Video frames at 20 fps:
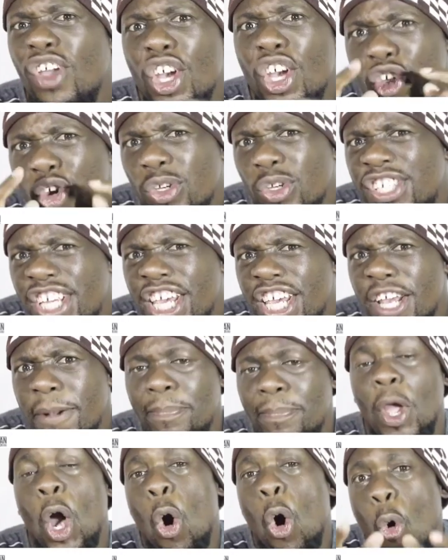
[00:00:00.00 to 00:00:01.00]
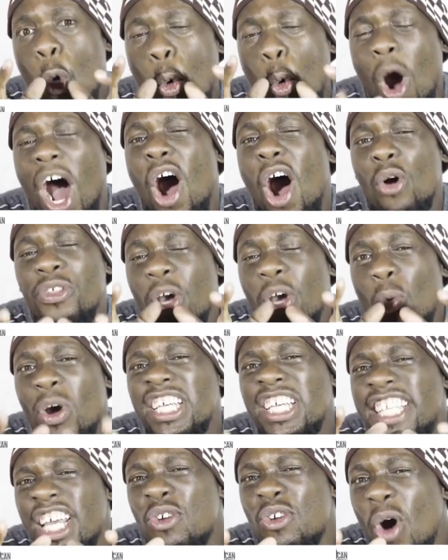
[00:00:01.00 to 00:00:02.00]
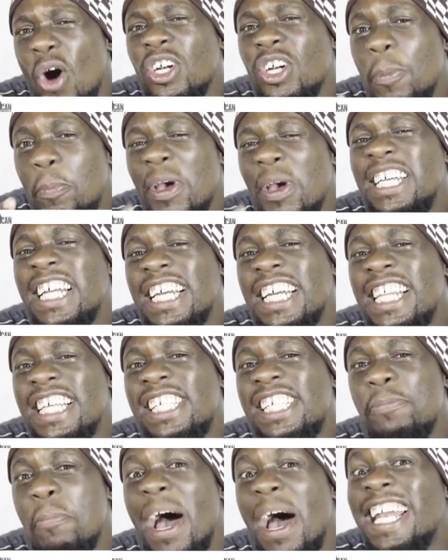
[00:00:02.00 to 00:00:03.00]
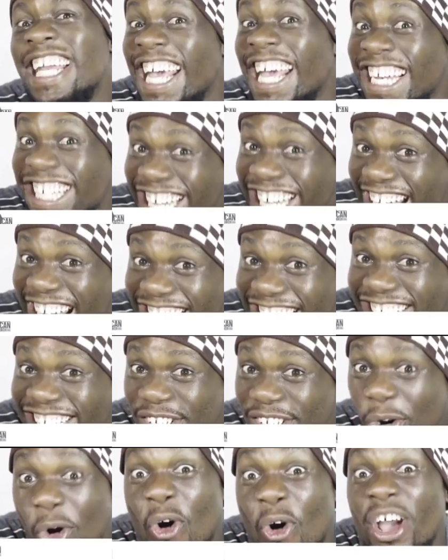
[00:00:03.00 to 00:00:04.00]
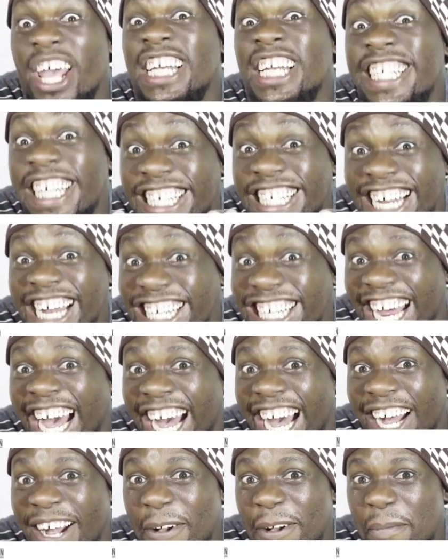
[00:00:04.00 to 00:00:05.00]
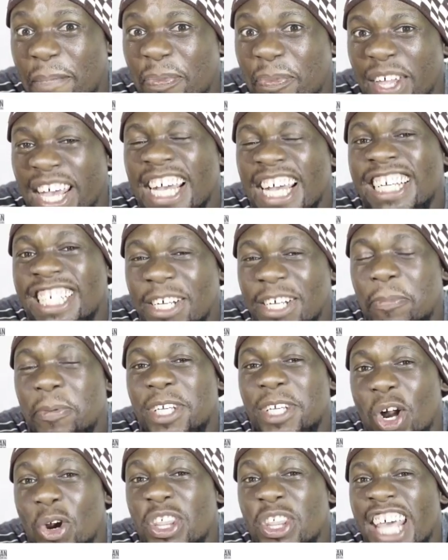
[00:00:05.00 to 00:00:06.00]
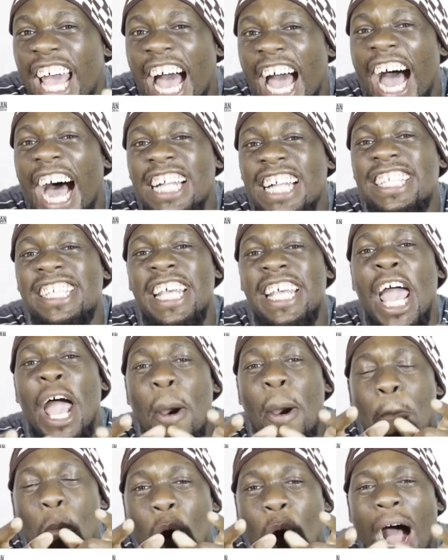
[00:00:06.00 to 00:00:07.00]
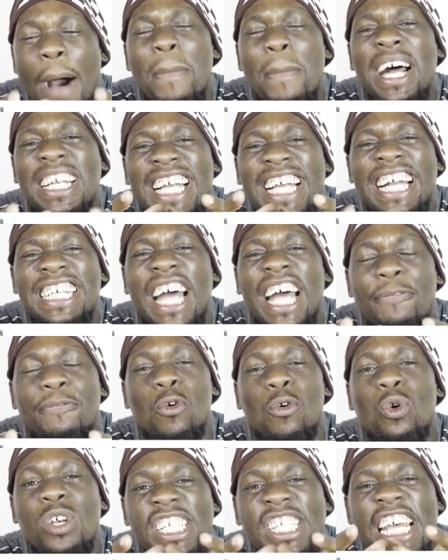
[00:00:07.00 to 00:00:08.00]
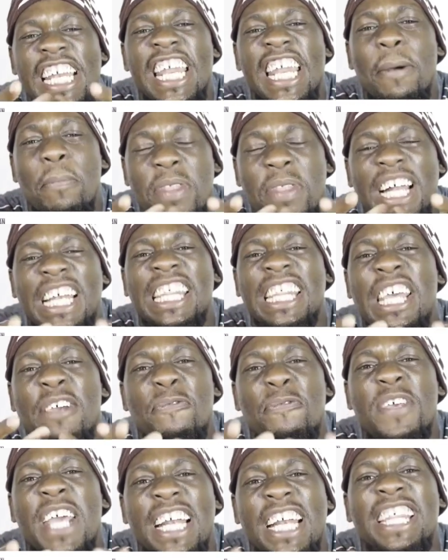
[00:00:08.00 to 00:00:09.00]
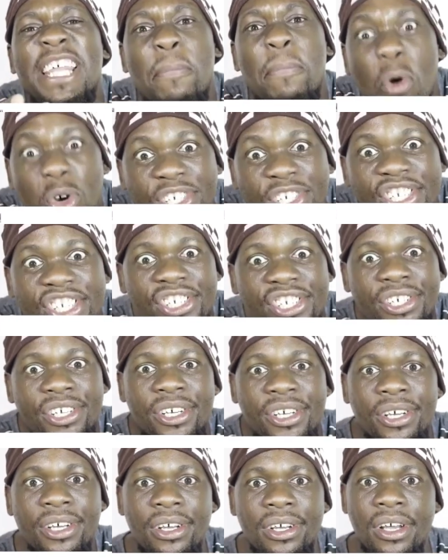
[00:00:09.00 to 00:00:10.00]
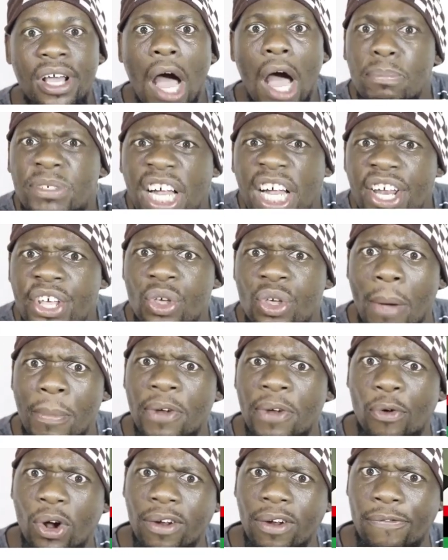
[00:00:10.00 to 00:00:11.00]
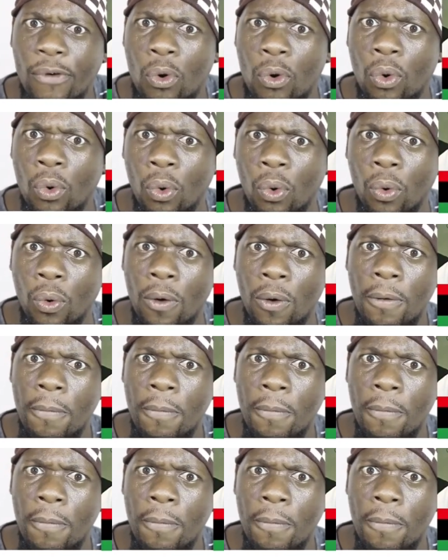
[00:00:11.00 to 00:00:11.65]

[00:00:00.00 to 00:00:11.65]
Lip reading: You see, while the Western world painted this man a terrorist or a dictator, deep down in their hearts, Muammar Gaddafi was the name that they feared the most. I'm telling you, I mean, for who?